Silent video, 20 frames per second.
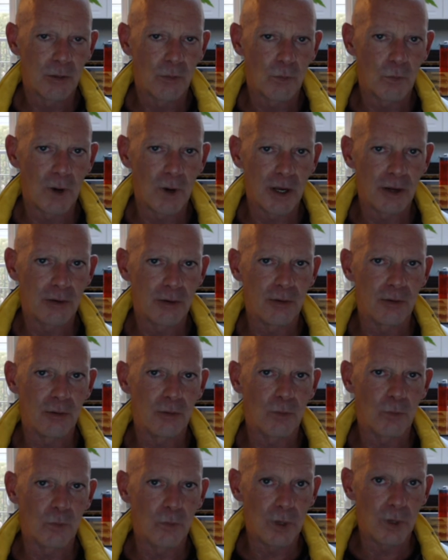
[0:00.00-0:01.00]
when
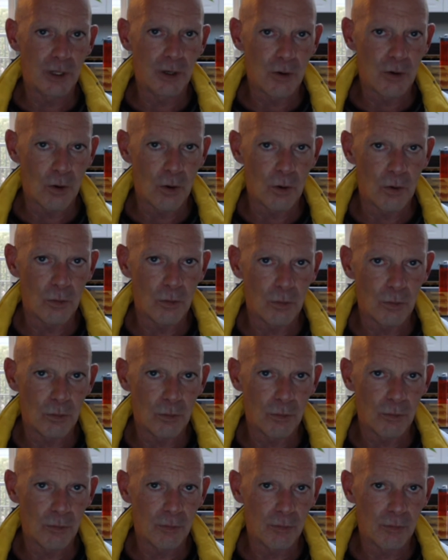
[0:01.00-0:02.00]
we go
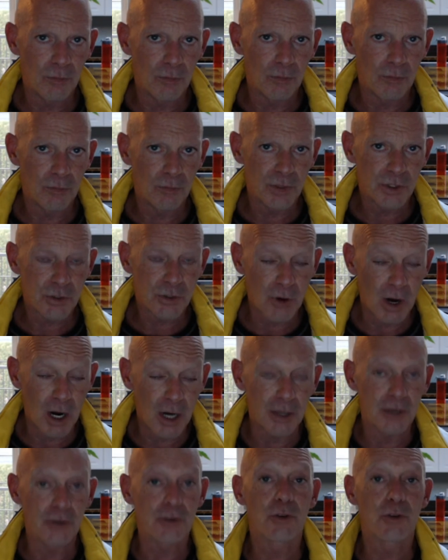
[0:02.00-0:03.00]

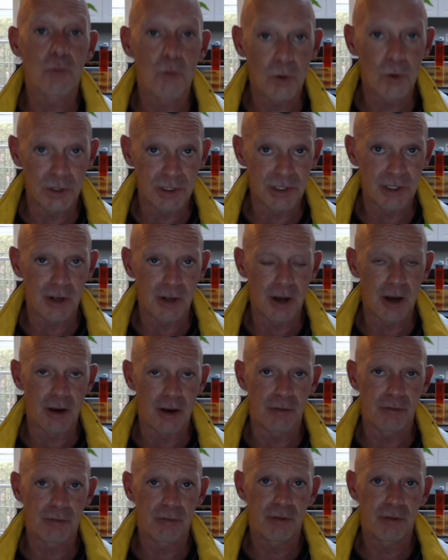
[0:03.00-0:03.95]
striding towards life.